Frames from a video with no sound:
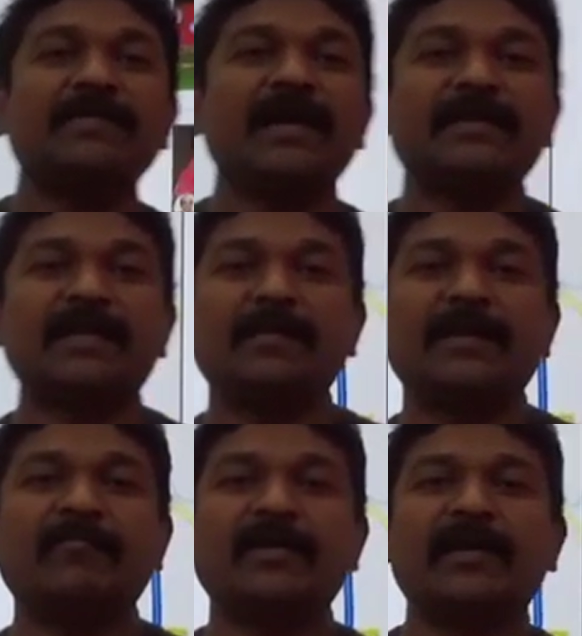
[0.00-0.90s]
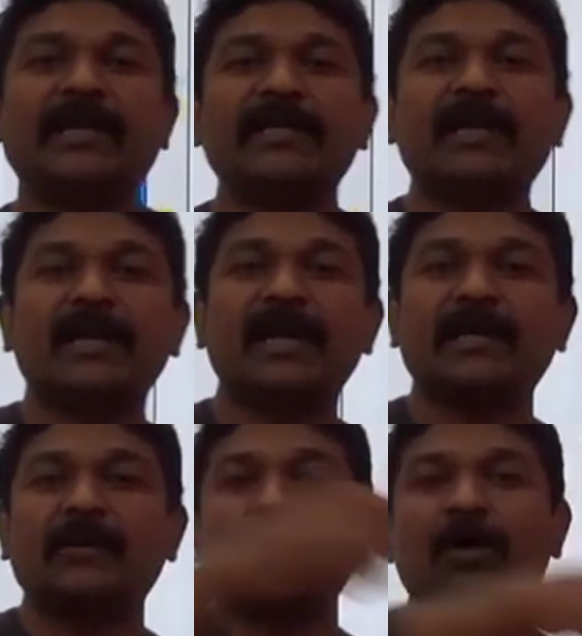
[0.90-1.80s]
Yatra between
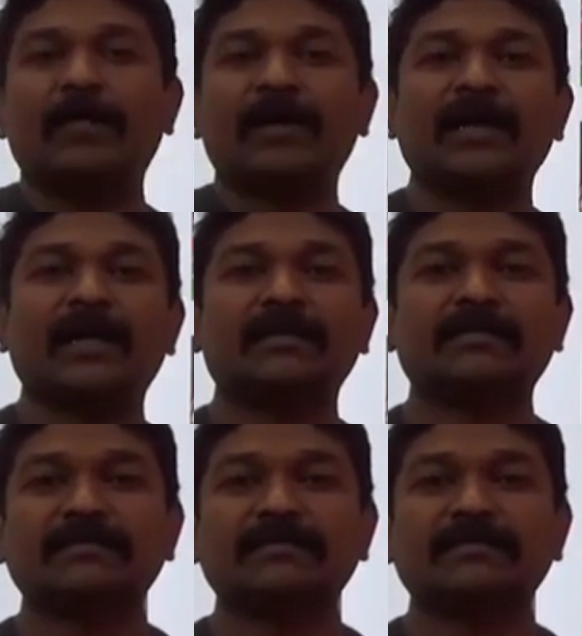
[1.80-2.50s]
Kedarnath to Amarnath.